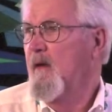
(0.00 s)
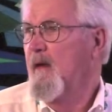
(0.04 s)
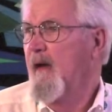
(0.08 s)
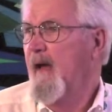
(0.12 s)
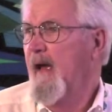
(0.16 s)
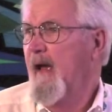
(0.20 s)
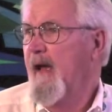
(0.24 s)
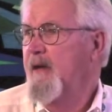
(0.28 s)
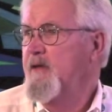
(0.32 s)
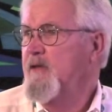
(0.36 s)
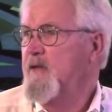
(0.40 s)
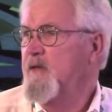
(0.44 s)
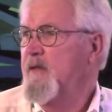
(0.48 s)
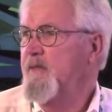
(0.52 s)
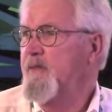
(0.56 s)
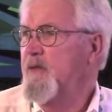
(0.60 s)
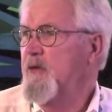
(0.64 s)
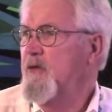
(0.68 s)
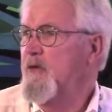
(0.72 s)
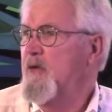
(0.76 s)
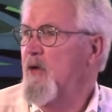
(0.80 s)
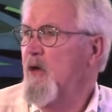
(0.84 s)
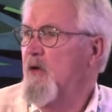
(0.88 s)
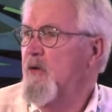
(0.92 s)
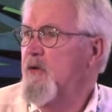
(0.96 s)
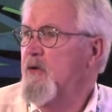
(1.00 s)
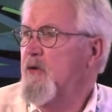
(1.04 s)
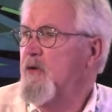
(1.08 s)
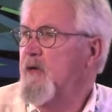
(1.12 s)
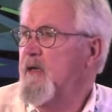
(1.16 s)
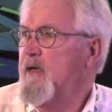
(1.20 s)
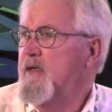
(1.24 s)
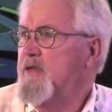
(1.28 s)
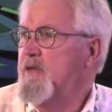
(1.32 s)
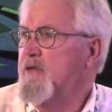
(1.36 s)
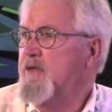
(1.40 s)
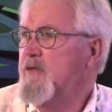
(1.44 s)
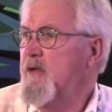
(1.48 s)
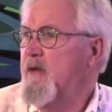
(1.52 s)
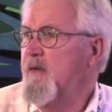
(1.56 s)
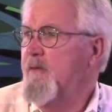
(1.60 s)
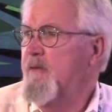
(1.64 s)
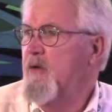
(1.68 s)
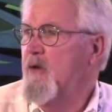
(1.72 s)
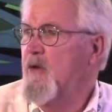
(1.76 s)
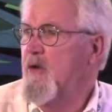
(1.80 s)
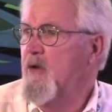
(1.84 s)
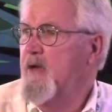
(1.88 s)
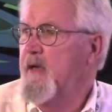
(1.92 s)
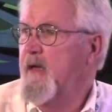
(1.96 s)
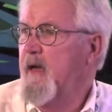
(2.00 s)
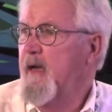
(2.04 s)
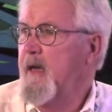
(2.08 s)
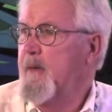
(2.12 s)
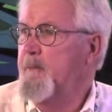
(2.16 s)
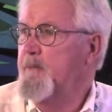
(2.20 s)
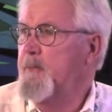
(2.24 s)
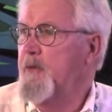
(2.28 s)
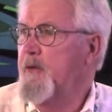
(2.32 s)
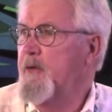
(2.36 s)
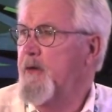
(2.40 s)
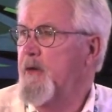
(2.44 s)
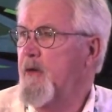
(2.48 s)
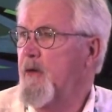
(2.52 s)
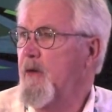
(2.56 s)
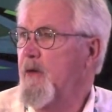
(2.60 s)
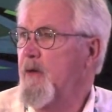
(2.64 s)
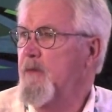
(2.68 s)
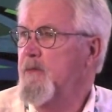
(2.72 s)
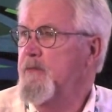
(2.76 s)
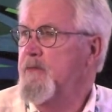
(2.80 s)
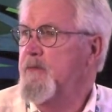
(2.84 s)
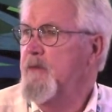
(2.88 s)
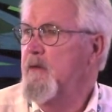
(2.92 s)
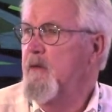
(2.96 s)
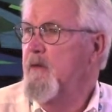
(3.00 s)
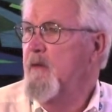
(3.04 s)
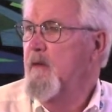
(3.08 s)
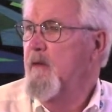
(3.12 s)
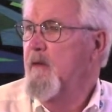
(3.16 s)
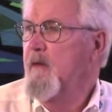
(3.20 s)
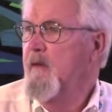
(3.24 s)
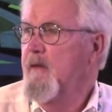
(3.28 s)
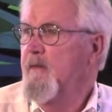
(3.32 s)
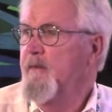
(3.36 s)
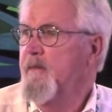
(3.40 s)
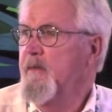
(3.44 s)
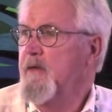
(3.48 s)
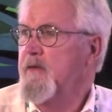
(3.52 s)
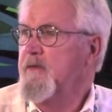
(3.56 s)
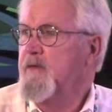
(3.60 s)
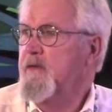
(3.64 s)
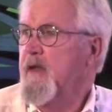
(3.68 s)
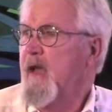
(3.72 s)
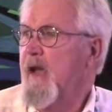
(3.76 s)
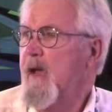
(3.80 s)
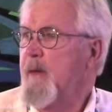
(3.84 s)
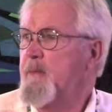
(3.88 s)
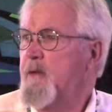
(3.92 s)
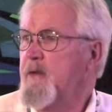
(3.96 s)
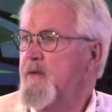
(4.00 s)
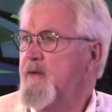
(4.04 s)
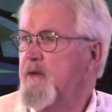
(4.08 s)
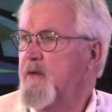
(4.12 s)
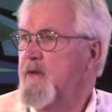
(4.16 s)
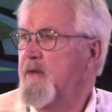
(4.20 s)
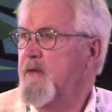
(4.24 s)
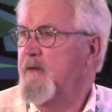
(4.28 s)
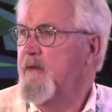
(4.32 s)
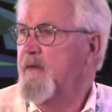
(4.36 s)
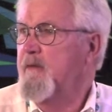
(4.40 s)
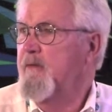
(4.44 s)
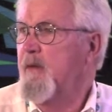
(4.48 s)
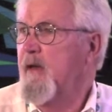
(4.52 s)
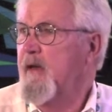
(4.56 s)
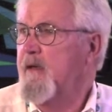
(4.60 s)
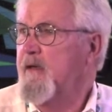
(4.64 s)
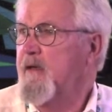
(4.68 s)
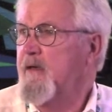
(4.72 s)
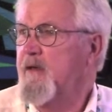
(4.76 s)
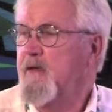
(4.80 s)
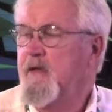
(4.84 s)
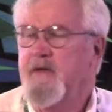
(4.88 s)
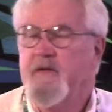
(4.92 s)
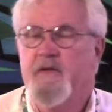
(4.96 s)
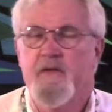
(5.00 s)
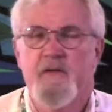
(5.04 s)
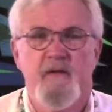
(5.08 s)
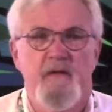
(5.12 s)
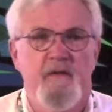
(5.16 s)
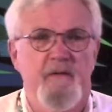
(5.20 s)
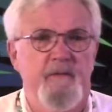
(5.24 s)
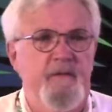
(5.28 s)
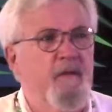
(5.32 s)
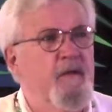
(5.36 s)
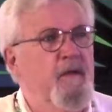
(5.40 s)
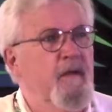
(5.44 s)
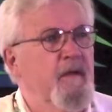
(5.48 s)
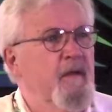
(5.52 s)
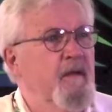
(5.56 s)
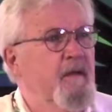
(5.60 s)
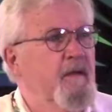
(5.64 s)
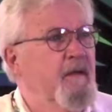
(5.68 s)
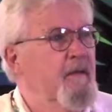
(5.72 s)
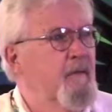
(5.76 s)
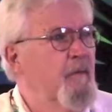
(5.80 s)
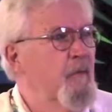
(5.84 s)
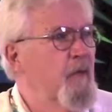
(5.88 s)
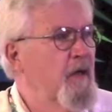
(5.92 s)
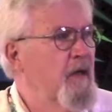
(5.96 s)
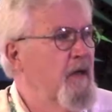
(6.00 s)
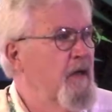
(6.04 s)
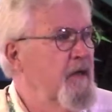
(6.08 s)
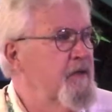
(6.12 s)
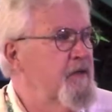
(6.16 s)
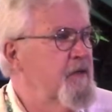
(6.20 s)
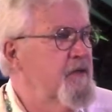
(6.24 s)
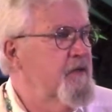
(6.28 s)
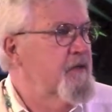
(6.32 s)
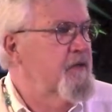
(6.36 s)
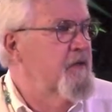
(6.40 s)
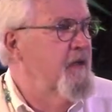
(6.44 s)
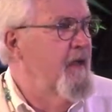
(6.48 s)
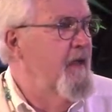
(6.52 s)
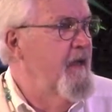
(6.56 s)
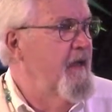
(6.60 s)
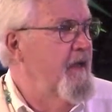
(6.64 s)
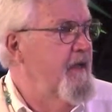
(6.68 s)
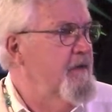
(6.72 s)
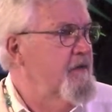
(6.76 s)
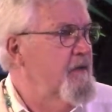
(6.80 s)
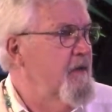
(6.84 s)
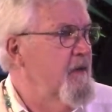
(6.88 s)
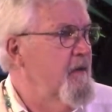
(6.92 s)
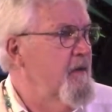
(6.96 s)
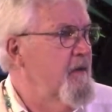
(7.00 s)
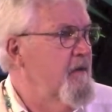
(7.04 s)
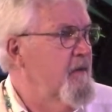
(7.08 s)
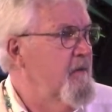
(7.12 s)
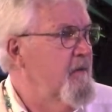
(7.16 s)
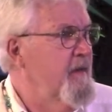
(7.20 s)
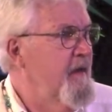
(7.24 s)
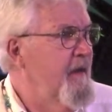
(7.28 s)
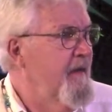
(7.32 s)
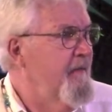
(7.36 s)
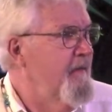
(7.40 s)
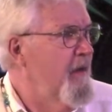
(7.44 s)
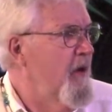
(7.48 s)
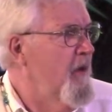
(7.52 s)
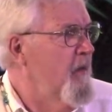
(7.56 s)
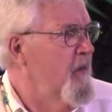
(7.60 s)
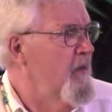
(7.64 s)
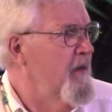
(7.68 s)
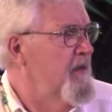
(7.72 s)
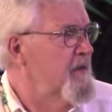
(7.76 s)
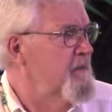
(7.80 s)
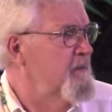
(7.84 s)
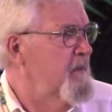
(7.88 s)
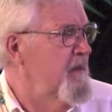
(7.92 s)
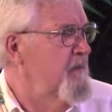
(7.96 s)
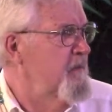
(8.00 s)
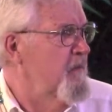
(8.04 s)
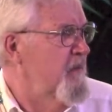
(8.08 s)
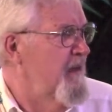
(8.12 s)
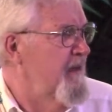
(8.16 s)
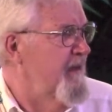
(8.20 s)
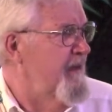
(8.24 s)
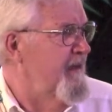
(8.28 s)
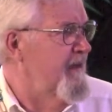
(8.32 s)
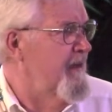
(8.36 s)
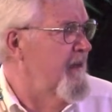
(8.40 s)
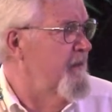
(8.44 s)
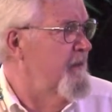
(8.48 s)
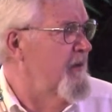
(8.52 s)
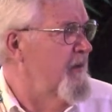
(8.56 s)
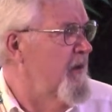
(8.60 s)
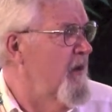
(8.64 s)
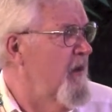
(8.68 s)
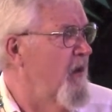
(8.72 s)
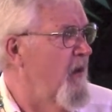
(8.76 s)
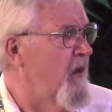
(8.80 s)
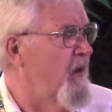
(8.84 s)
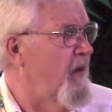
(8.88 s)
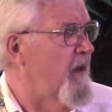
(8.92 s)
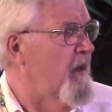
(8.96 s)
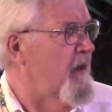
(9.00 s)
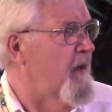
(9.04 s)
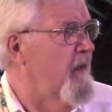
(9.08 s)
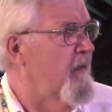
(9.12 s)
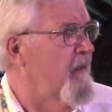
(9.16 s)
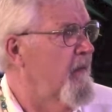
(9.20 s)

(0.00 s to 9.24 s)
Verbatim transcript: Actually, if you know your history and if you look at it pretty close, the Sabbath and the recognition of religious days are, have always been really in the minority.